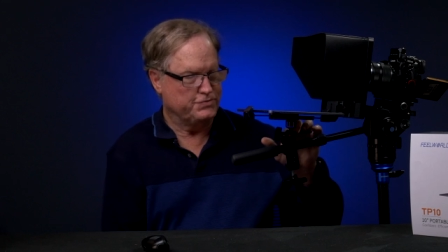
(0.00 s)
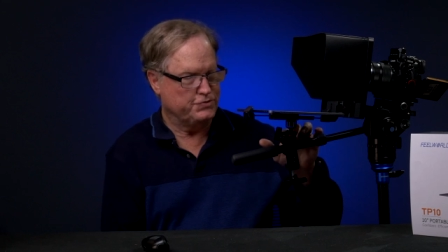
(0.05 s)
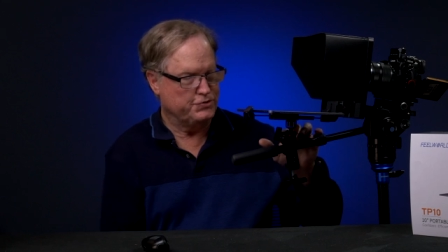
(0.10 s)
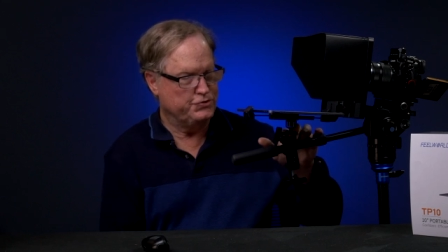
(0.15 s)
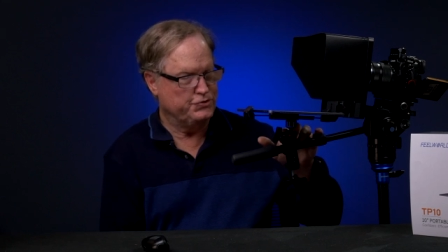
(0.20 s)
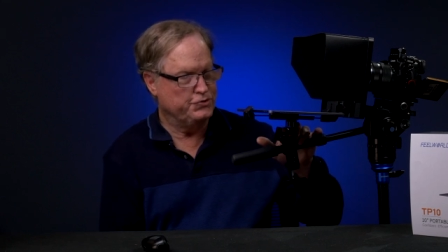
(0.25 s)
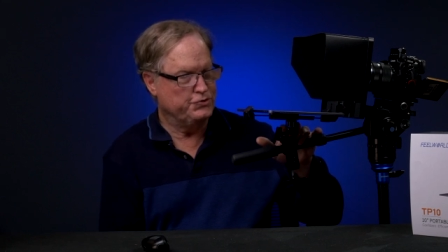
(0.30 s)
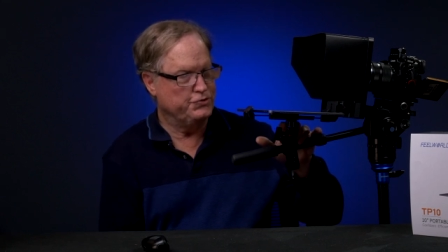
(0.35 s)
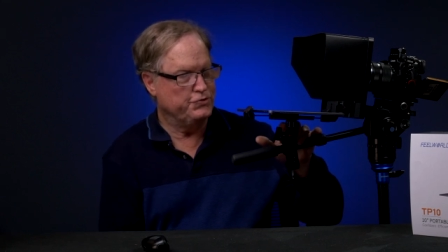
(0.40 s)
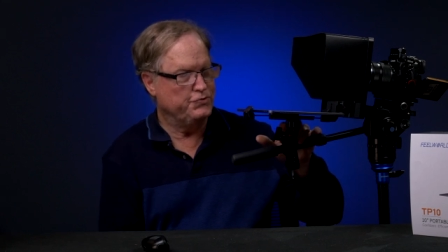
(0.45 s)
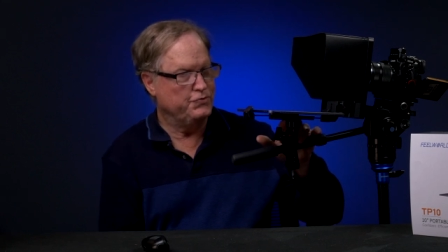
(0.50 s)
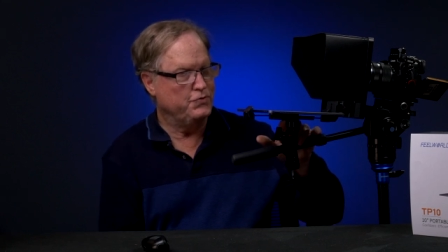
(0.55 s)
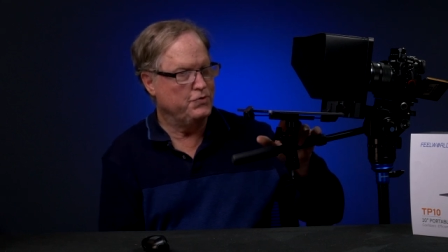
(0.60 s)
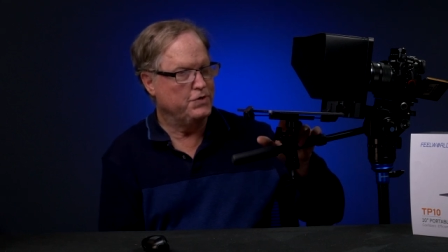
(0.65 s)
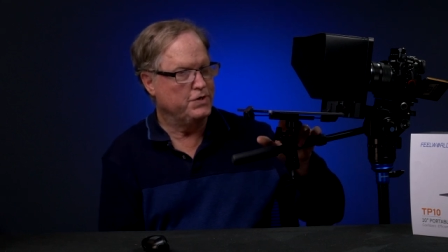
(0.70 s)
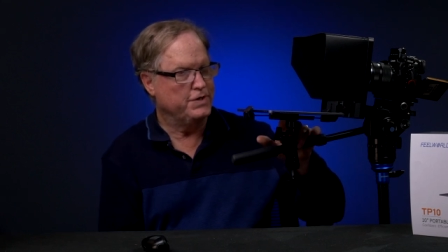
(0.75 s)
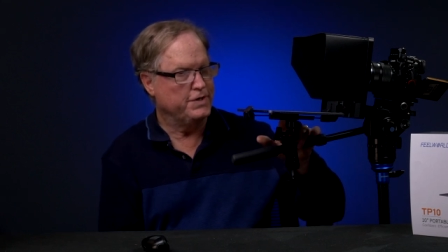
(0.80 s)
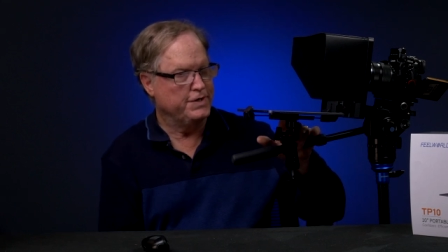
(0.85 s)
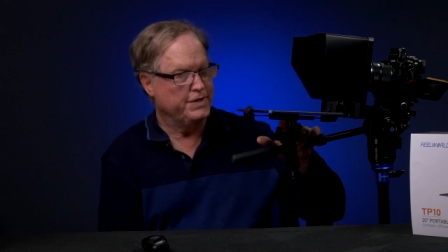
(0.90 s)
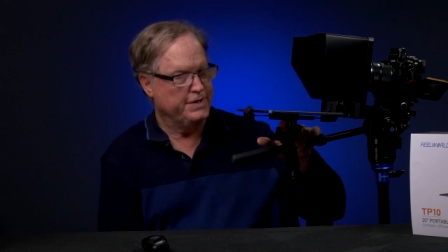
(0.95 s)
to
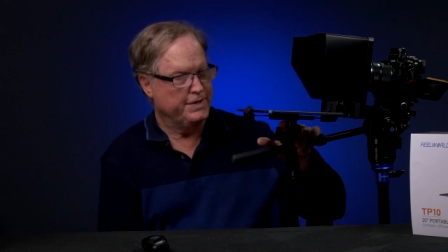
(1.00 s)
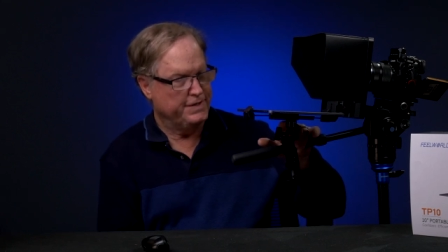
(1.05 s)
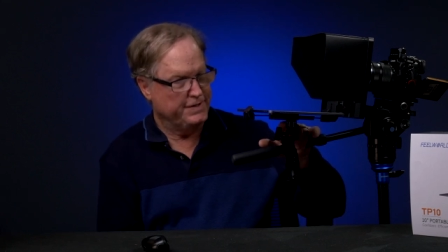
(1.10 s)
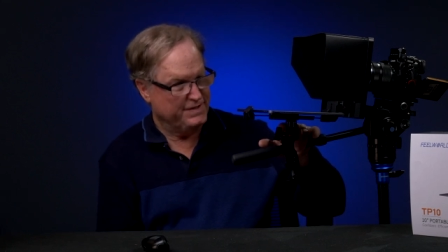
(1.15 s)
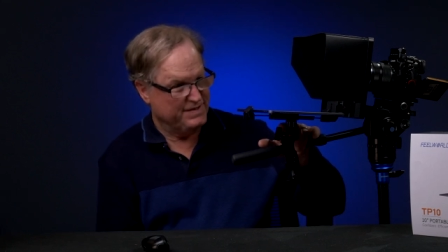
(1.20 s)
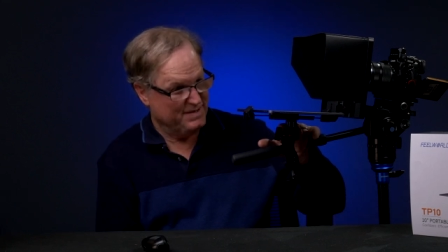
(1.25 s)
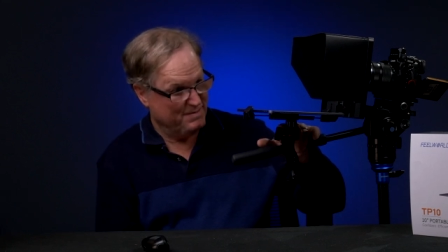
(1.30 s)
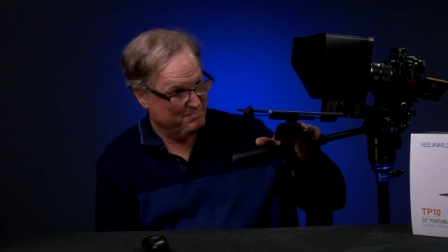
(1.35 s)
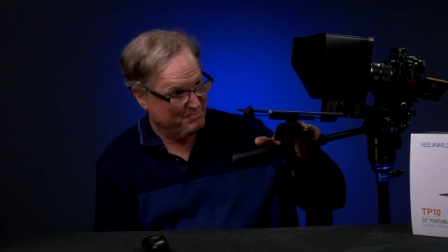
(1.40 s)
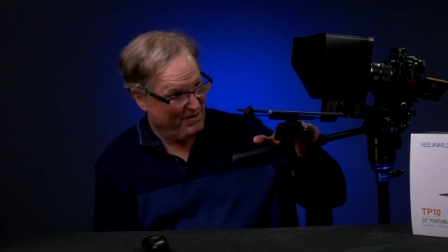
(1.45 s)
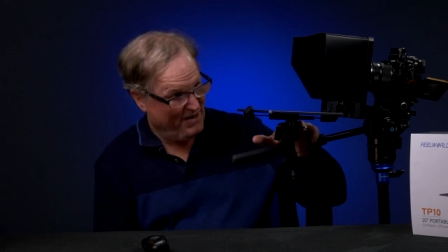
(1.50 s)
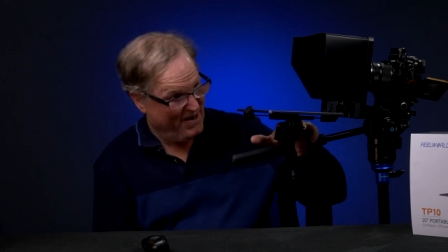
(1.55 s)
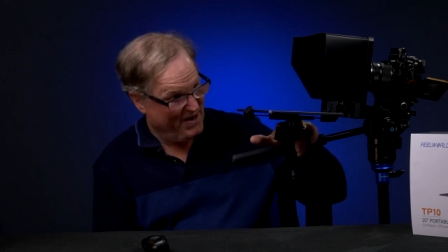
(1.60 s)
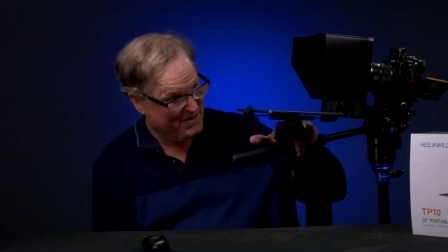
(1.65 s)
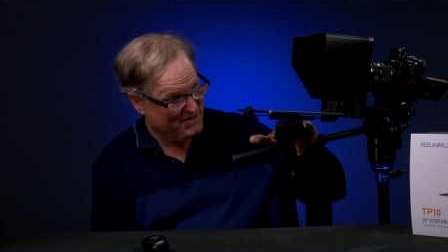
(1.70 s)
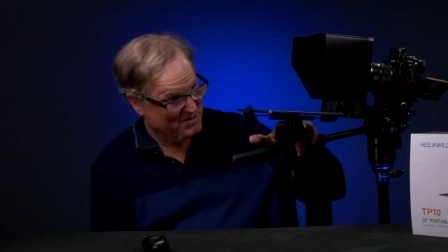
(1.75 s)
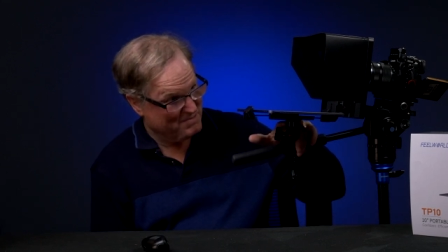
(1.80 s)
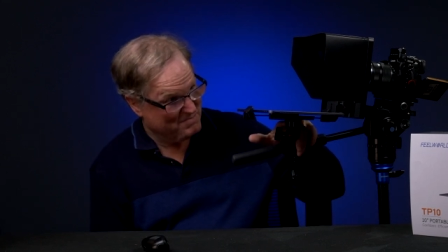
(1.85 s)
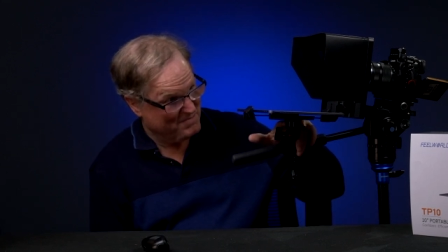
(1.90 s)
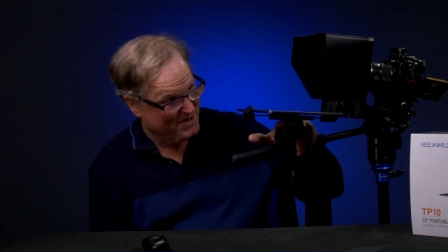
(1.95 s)
the
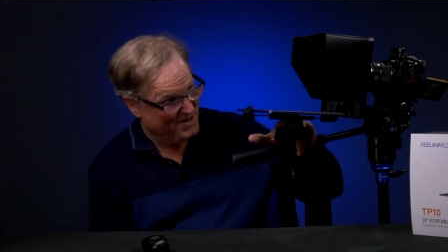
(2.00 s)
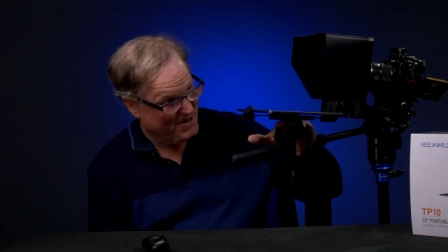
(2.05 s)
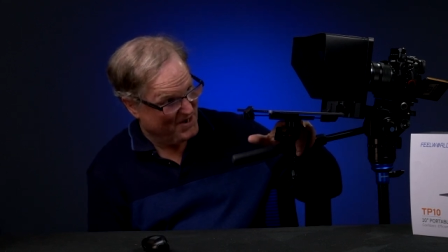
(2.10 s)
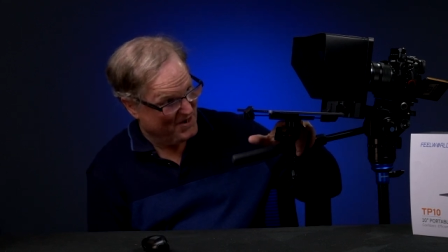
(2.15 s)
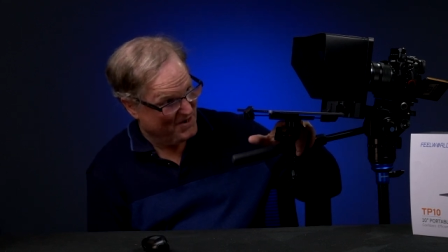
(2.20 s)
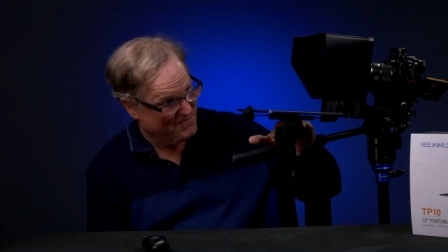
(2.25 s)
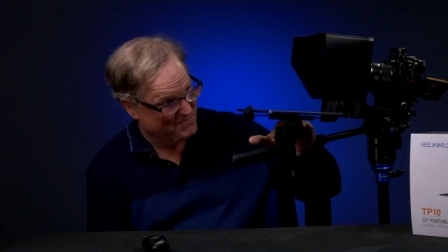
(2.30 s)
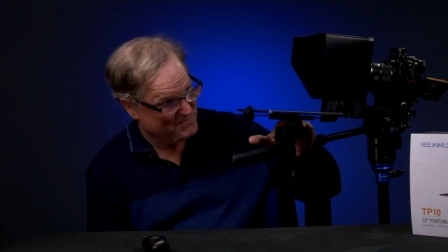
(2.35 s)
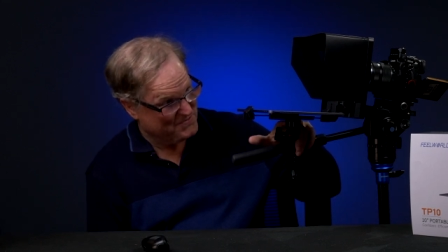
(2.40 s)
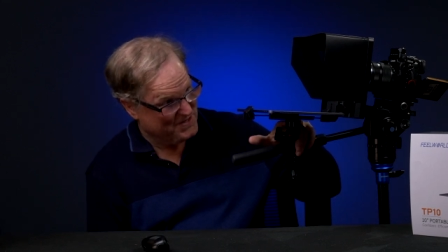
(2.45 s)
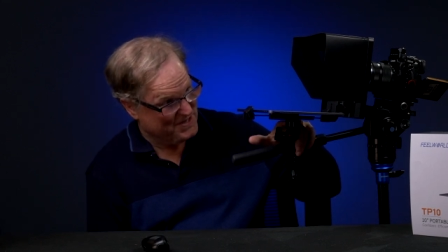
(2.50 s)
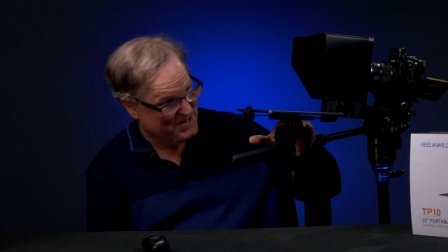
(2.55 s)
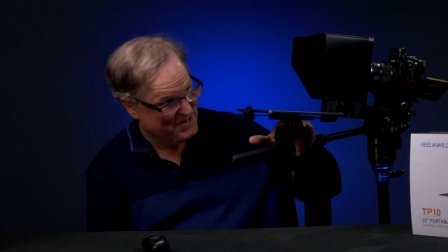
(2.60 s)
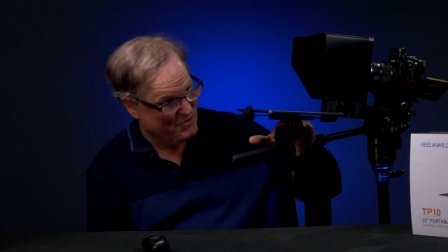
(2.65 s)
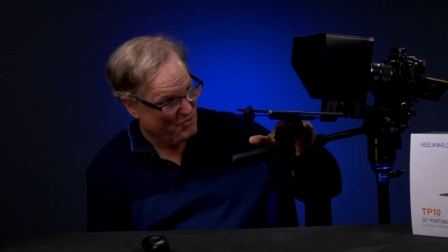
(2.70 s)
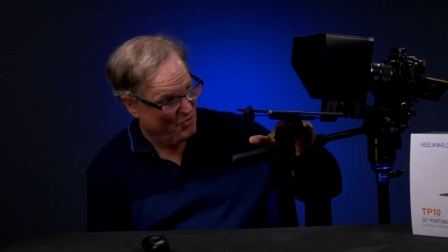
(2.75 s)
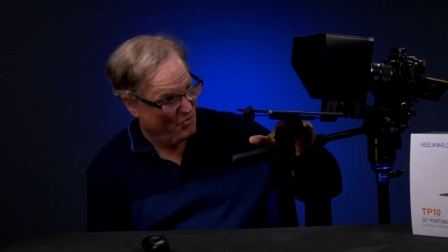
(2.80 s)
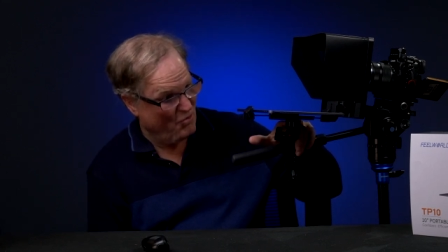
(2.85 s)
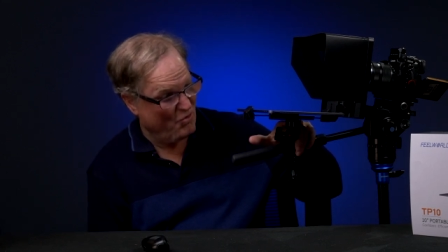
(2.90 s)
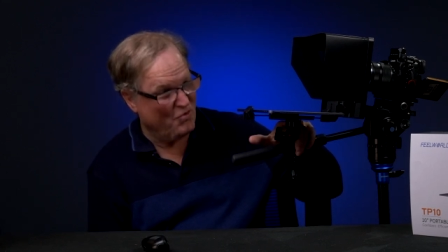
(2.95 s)
bottom of the
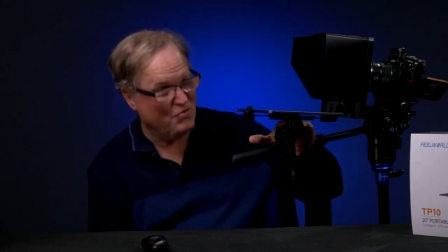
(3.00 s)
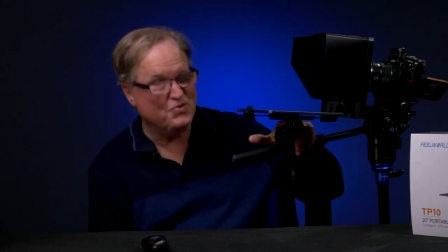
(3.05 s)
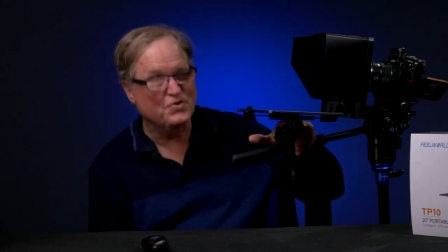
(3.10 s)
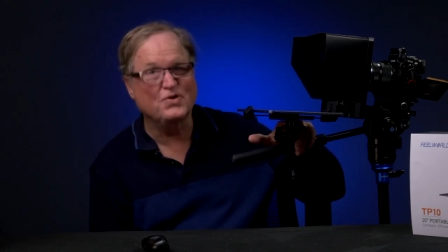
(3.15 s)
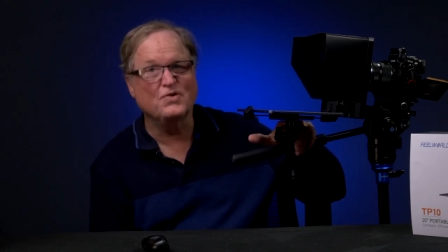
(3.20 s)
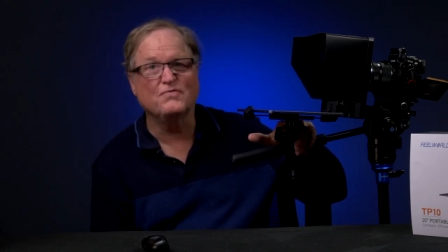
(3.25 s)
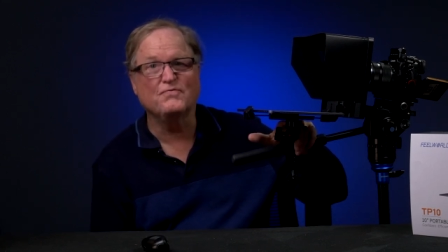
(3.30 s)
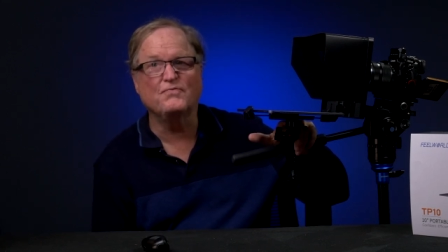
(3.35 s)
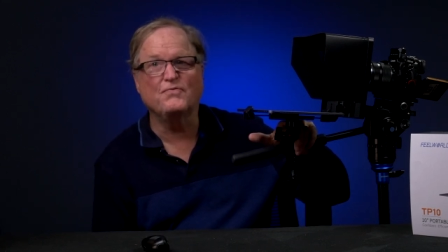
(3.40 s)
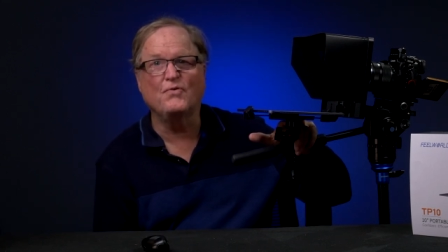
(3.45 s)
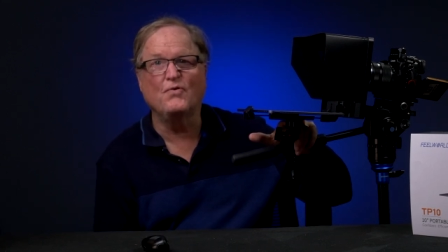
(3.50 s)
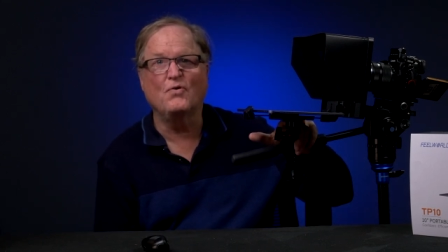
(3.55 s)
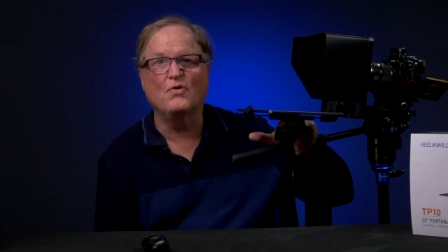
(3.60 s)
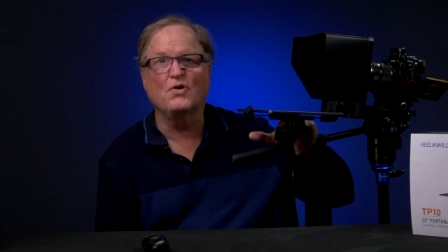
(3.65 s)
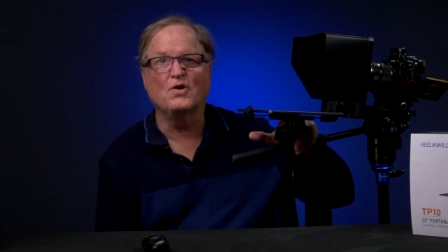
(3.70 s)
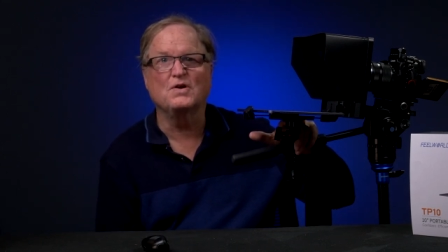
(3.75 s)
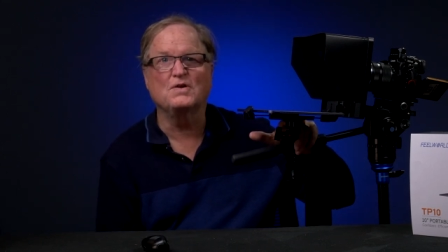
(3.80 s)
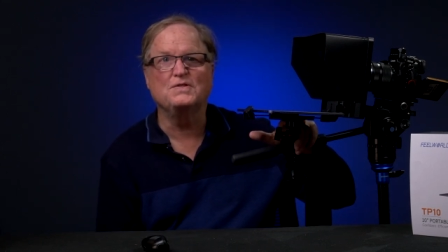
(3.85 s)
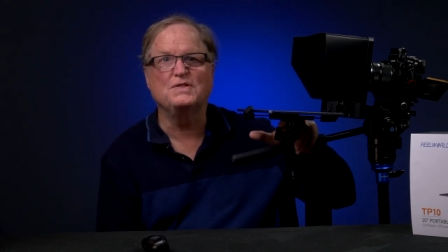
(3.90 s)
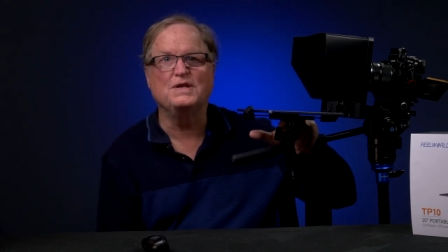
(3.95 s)
holder
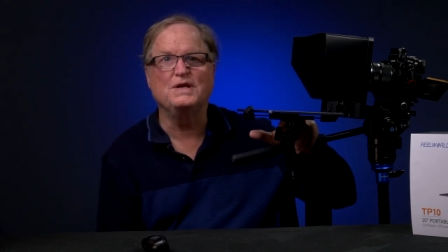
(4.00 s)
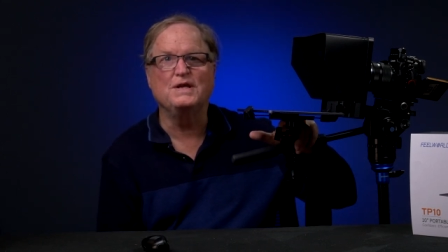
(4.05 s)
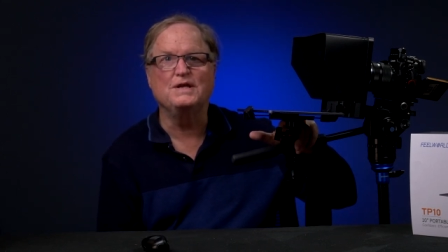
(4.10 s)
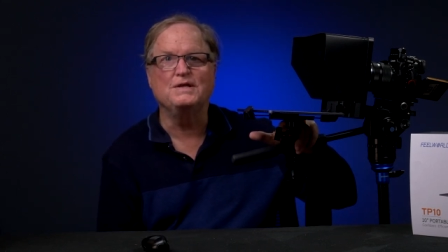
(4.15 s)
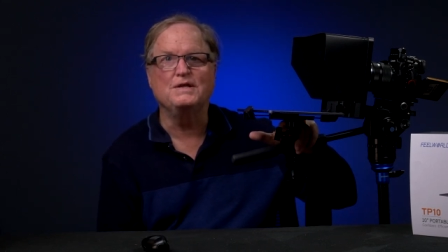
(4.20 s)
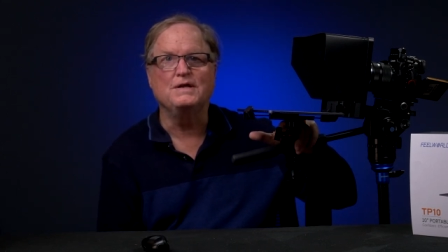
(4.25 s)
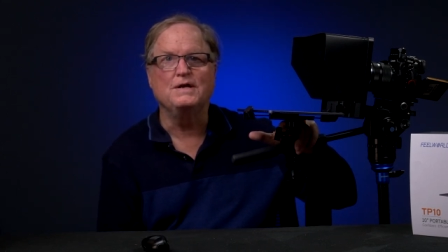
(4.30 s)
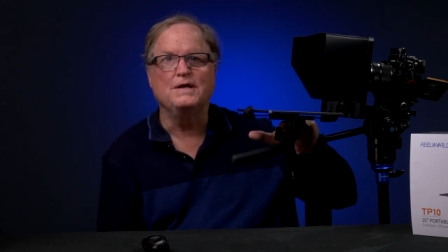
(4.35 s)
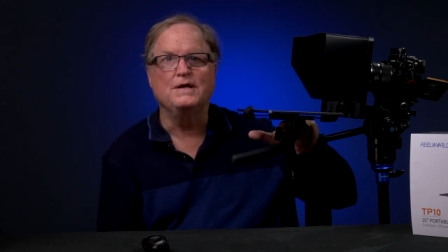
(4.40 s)
for the